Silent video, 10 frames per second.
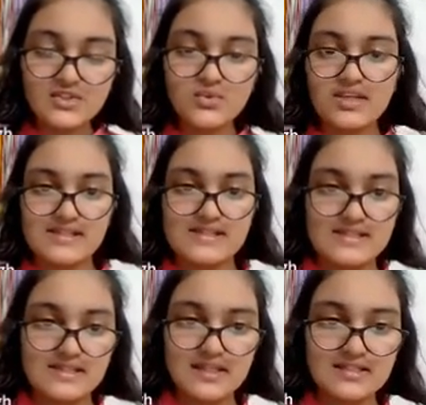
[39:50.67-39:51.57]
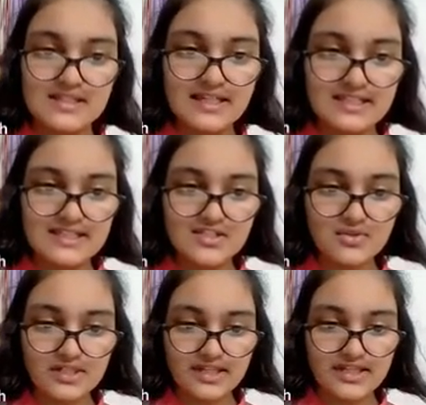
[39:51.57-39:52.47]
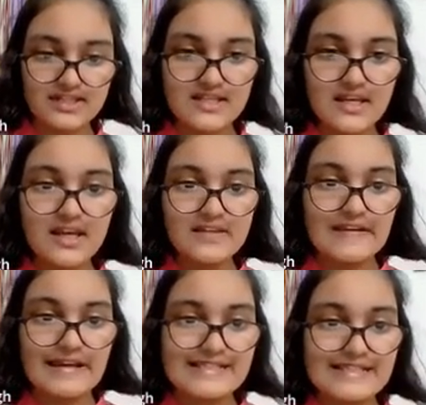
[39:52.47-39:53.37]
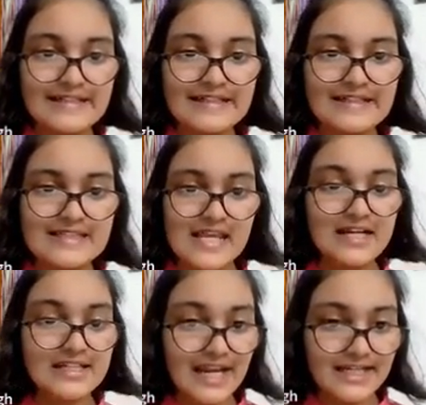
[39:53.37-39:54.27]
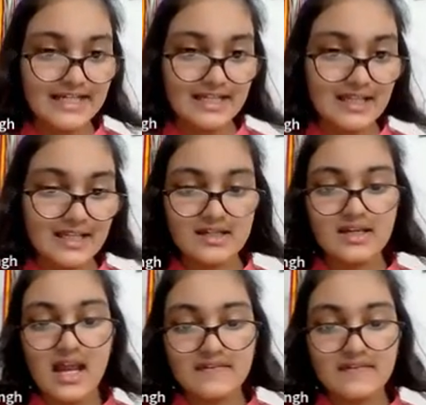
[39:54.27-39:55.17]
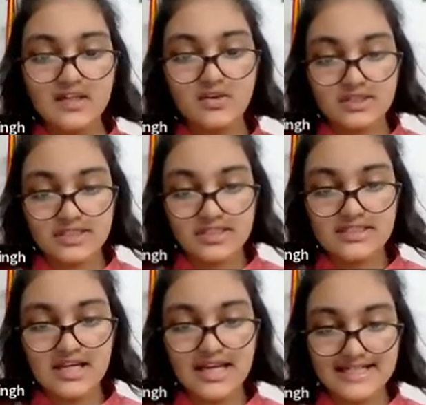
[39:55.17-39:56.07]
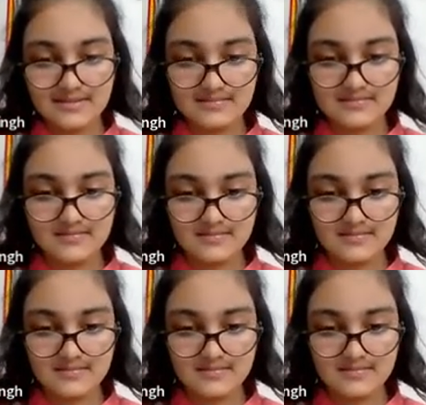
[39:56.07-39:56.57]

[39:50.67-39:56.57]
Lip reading: two things inside these contents: the lessons title and the contents item.